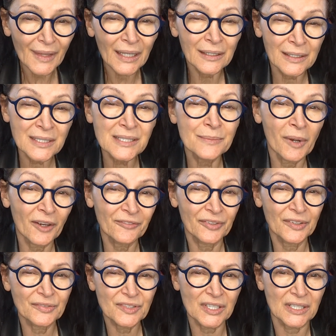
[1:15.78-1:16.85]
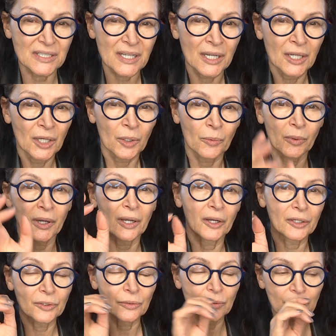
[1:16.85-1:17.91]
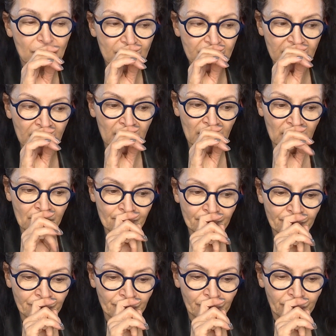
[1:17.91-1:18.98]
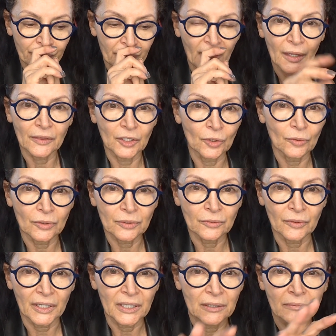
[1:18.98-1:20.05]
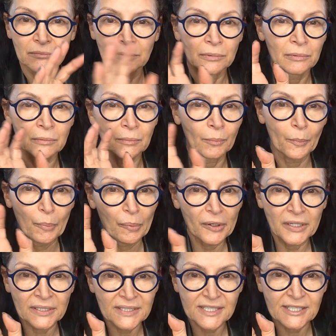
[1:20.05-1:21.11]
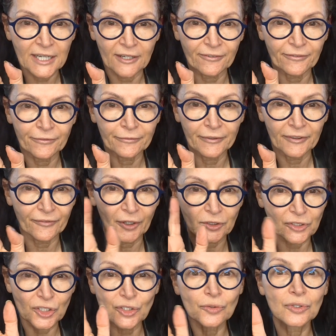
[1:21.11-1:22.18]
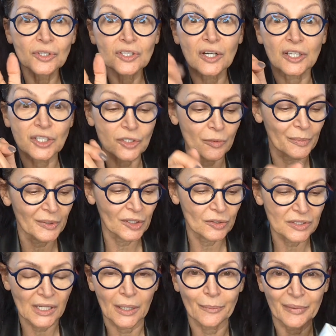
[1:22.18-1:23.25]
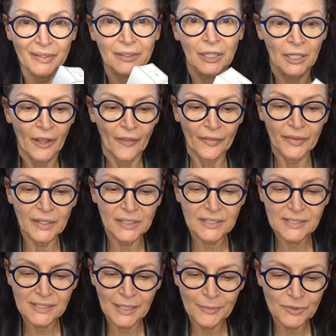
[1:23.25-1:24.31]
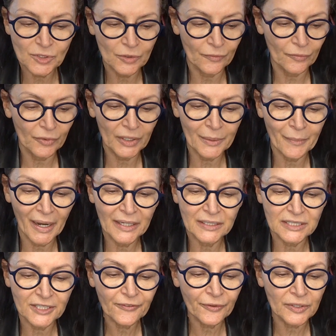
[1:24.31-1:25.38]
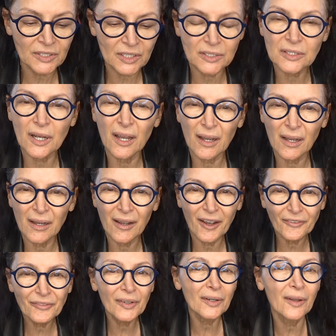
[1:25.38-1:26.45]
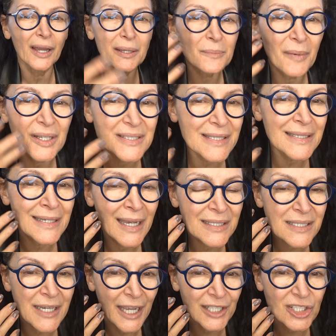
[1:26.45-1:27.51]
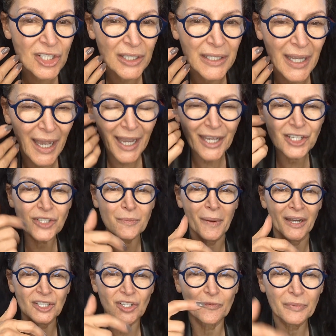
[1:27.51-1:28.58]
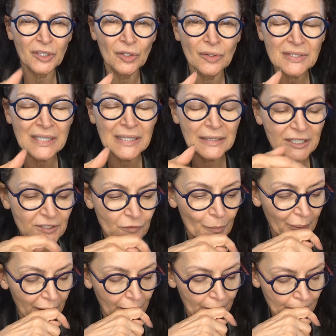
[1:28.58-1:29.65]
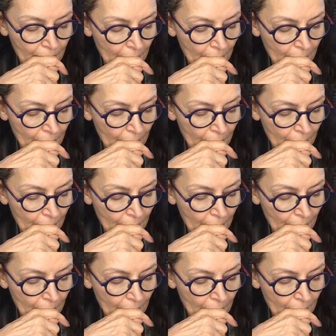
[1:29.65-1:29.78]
at least in my 50s, where I used The Ordinary. Brilliant stuff. If I could still use it, I'd still be using it. But this seems to have really made a difference because I feel like my skin hasn't actually aged much. I've been using this for about